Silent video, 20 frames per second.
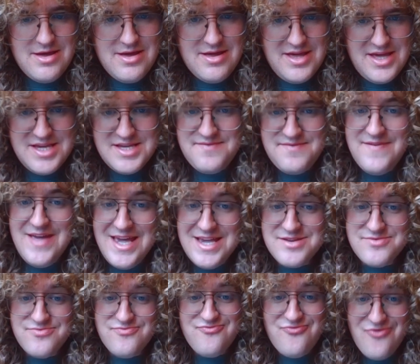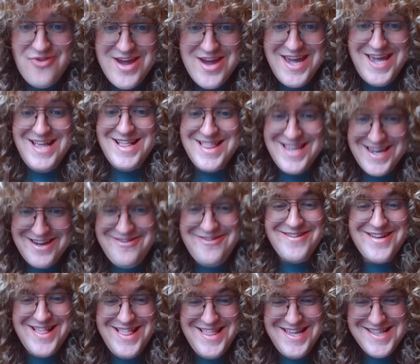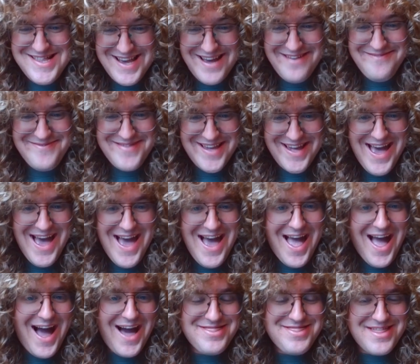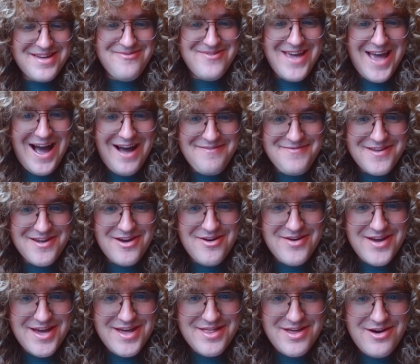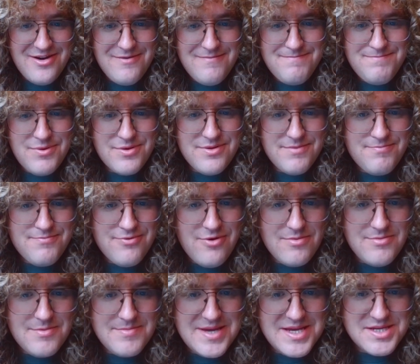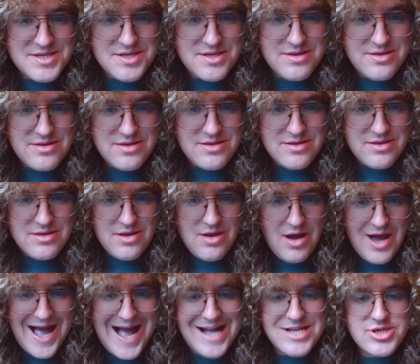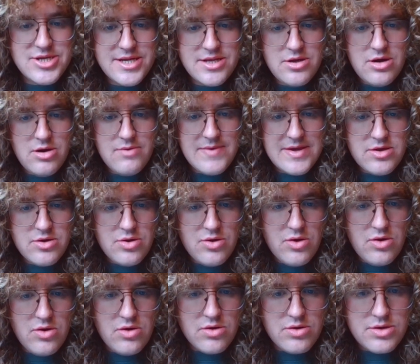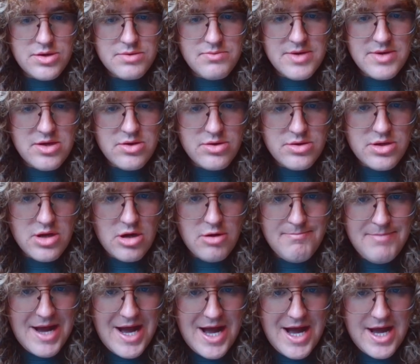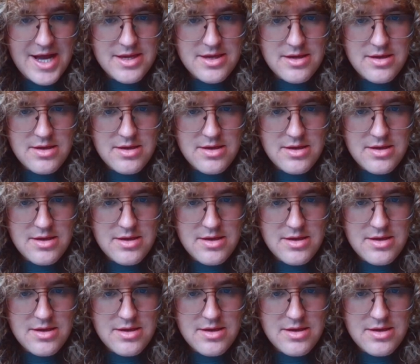Is really, really tempting. I think we have to go here though. But the problem is, actually no, we could go back